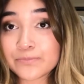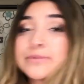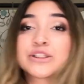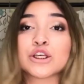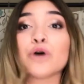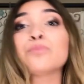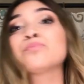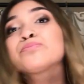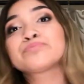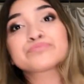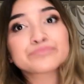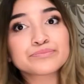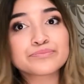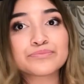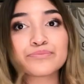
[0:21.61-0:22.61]
So,
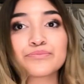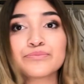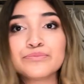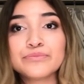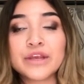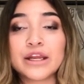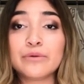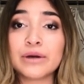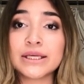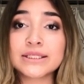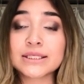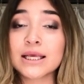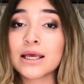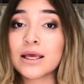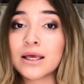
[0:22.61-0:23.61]
anyways,
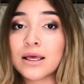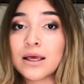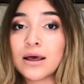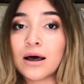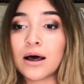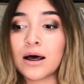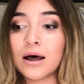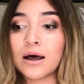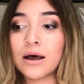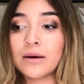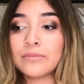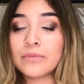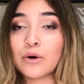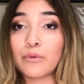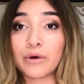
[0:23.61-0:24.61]

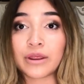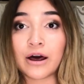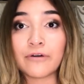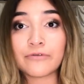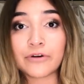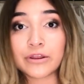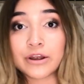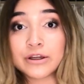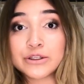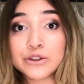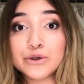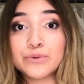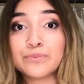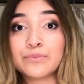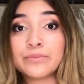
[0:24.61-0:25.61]
without further
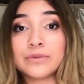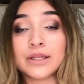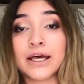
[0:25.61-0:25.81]
ado,